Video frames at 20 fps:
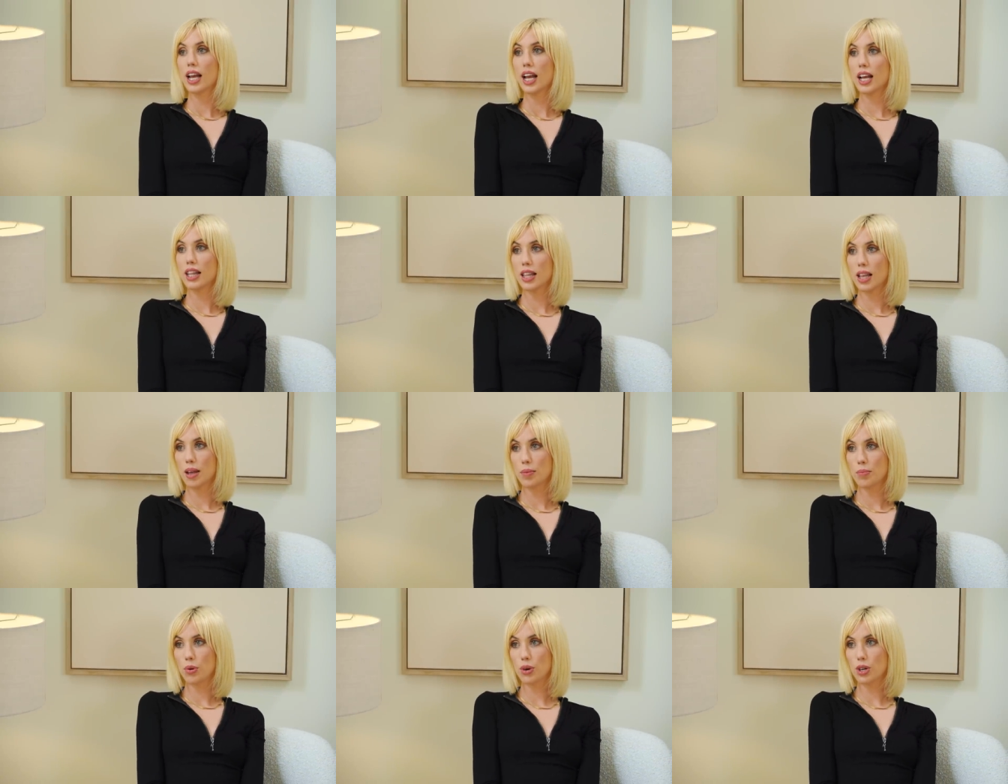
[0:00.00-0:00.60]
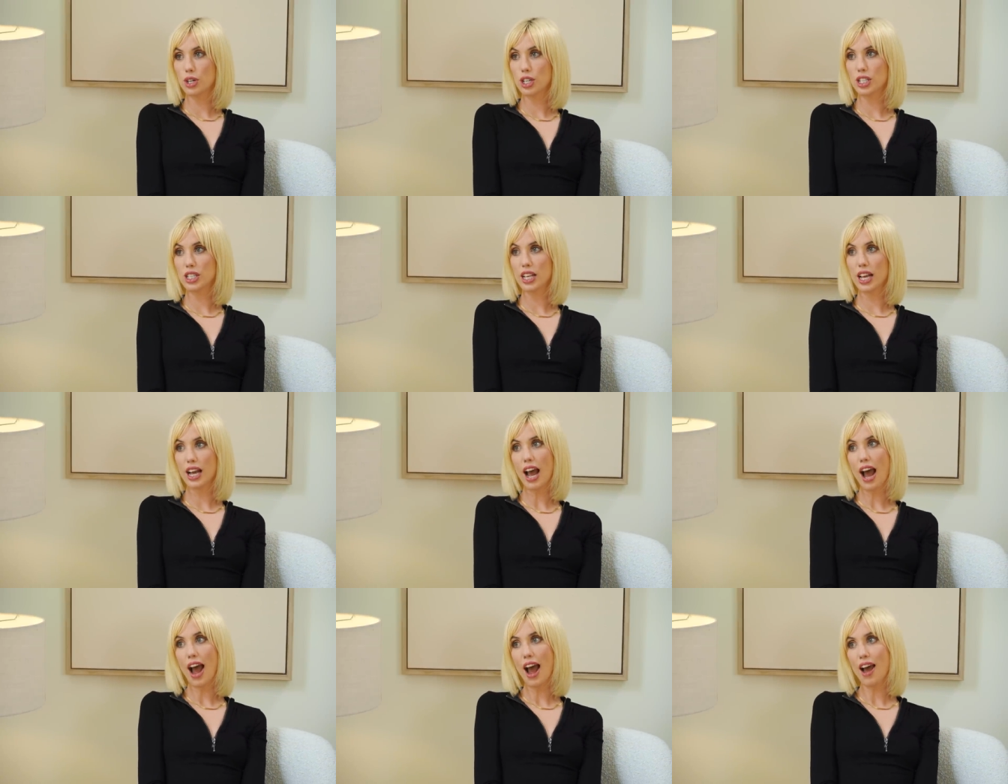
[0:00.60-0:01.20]
And then Portia's
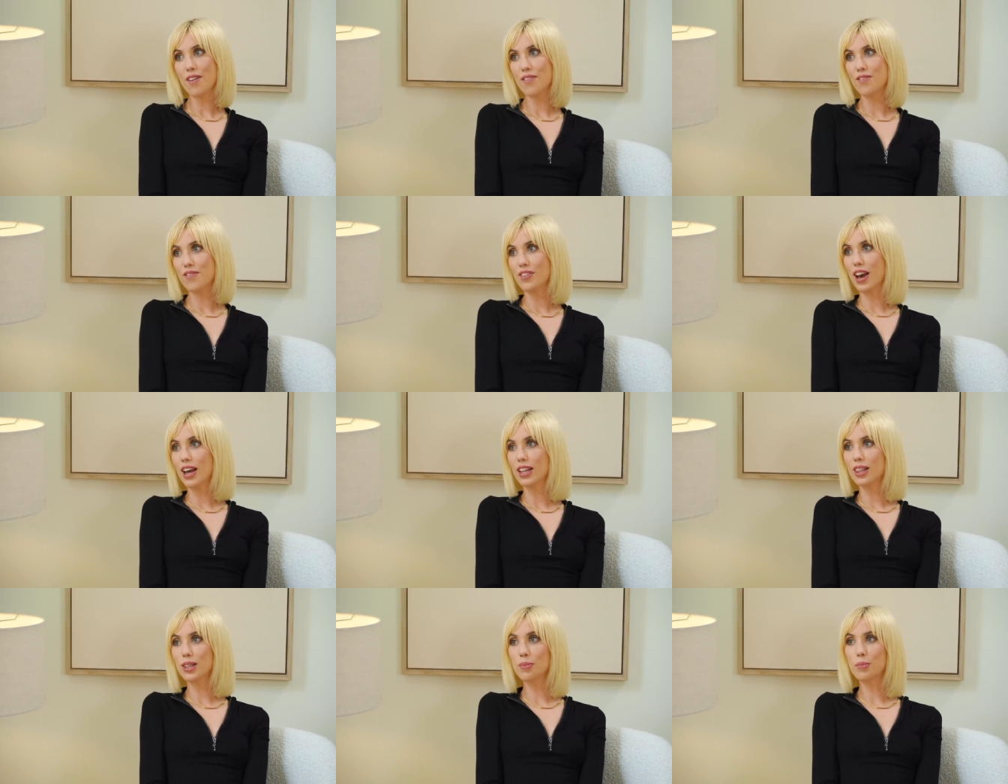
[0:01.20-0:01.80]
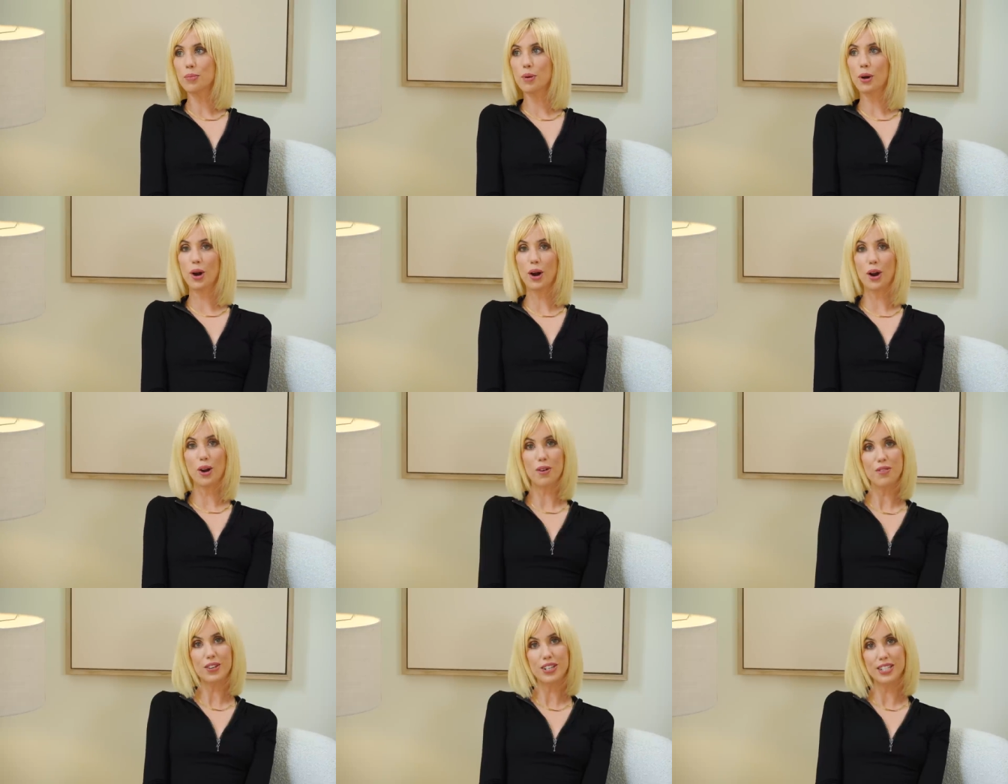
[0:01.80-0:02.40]
like, I've got the
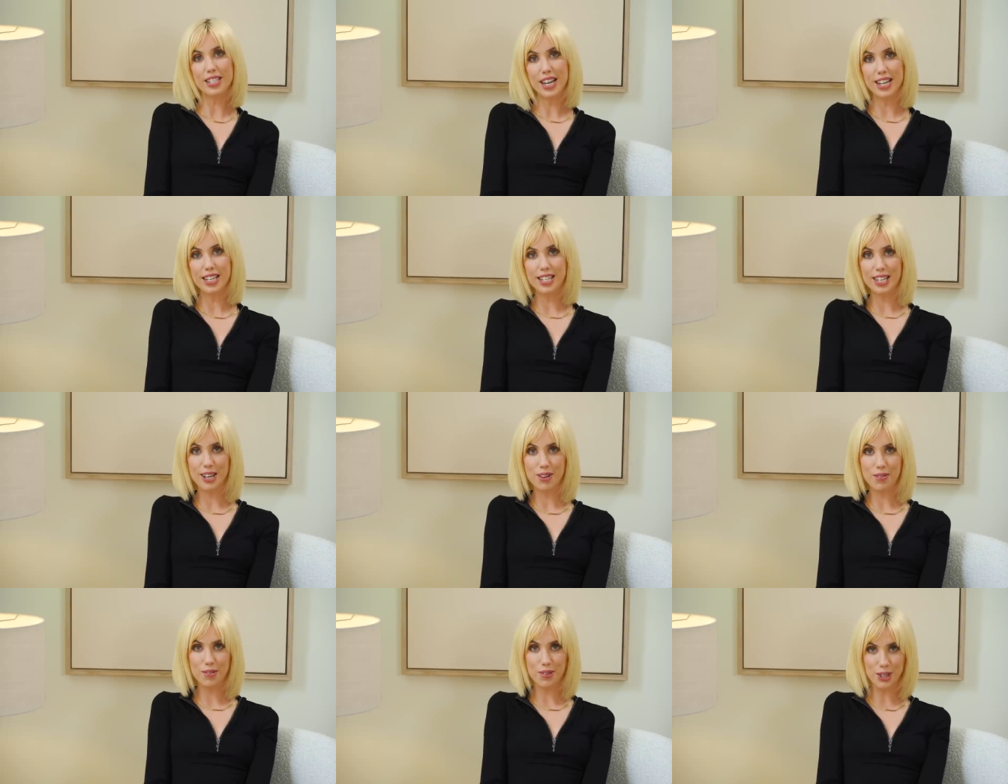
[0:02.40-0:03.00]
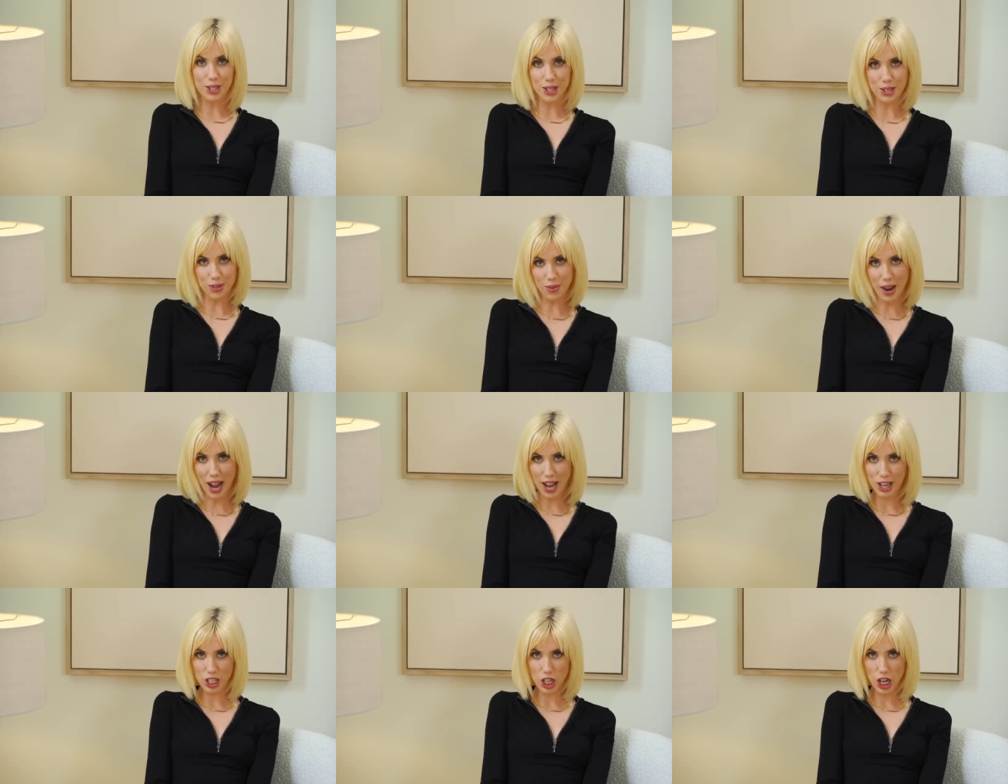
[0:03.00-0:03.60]
perfect idea for a
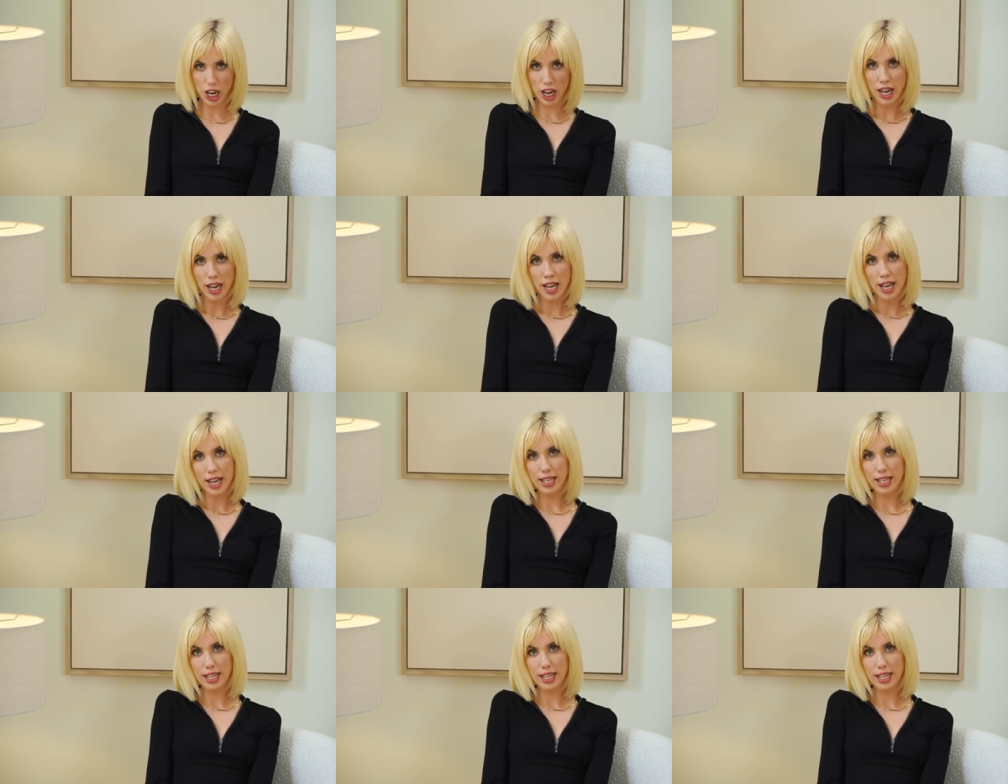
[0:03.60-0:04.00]
director.